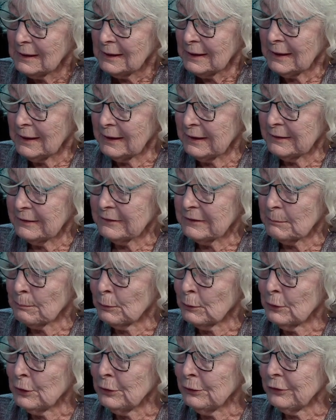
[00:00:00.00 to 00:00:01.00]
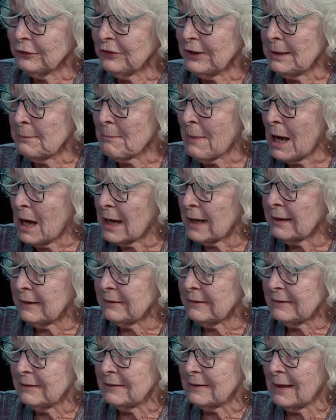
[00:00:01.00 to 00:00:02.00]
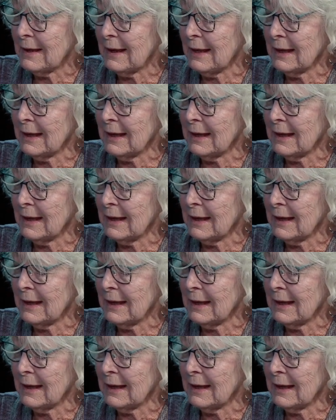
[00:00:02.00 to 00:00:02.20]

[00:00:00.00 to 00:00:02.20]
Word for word: is producing mines